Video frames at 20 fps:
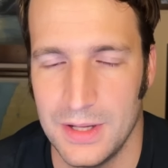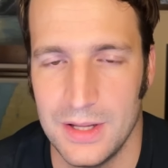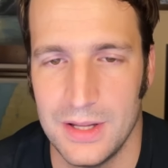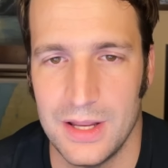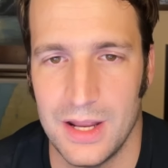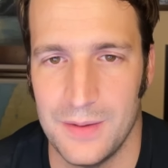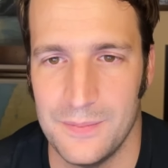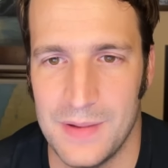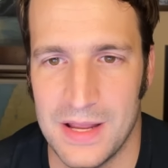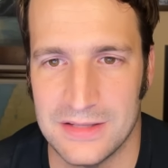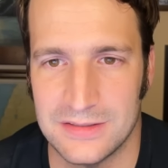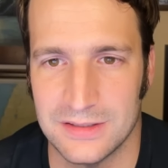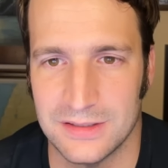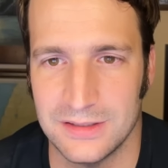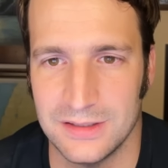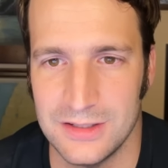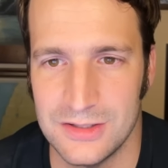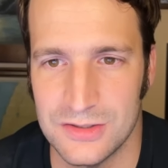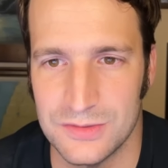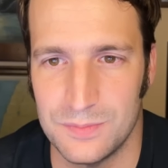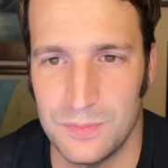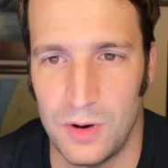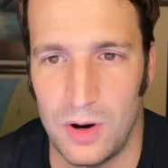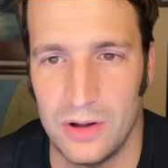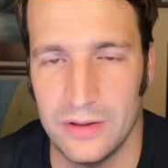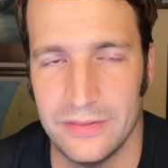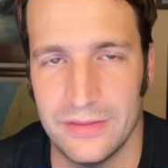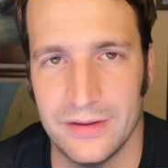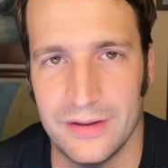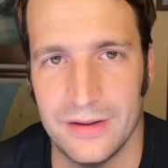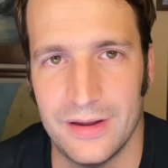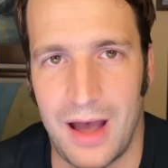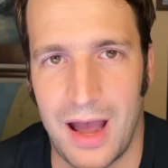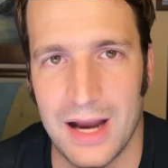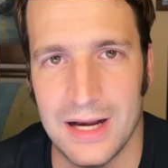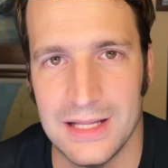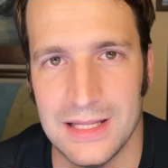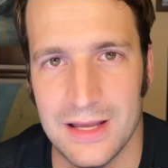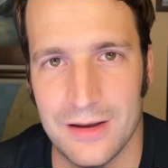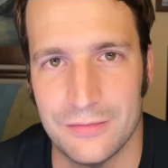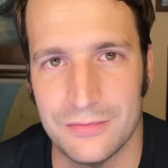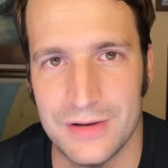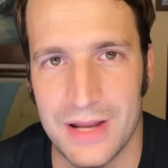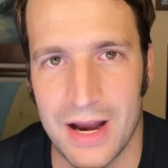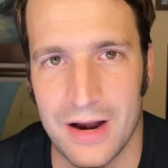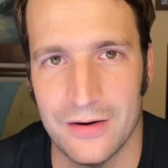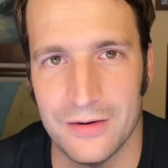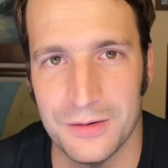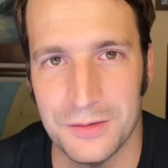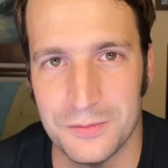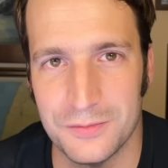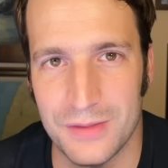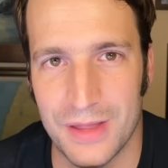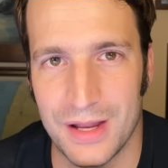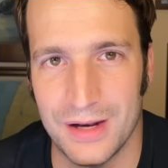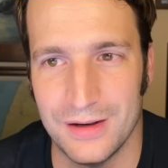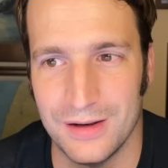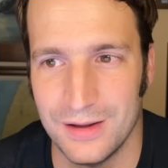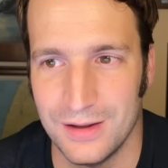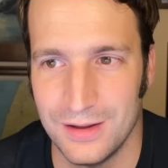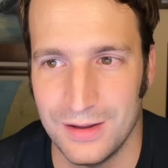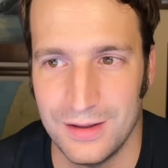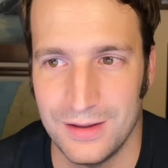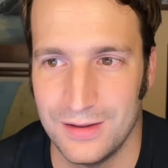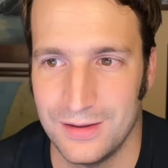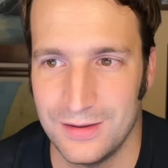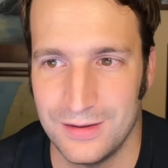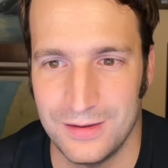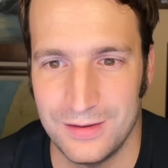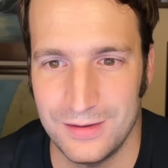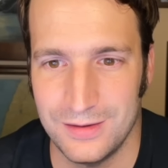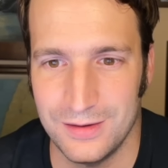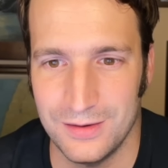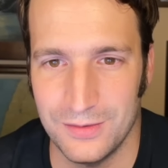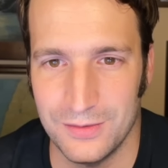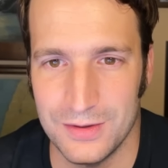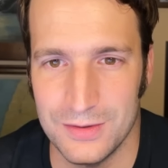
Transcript: and basically just bought the IDF narrative that, you know,